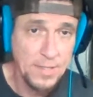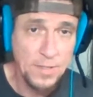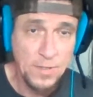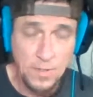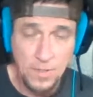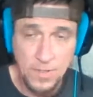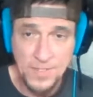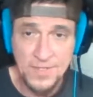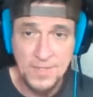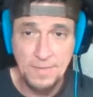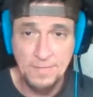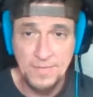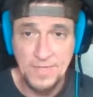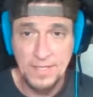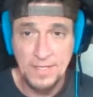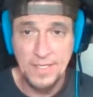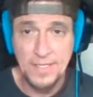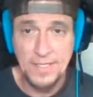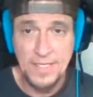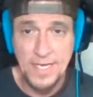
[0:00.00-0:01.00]
or something
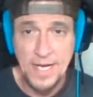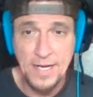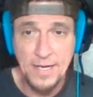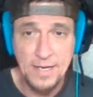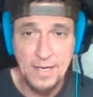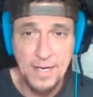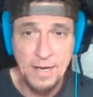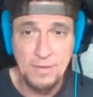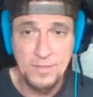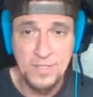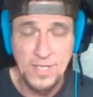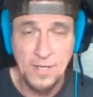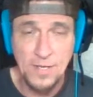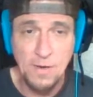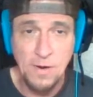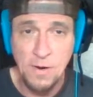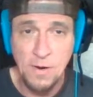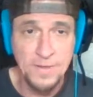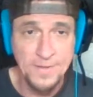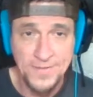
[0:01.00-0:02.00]
like that out to
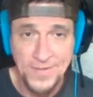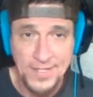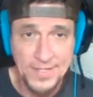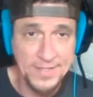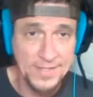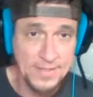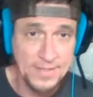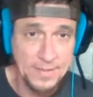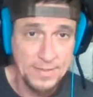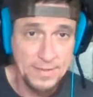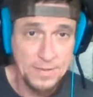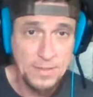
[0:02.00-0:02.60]
all of his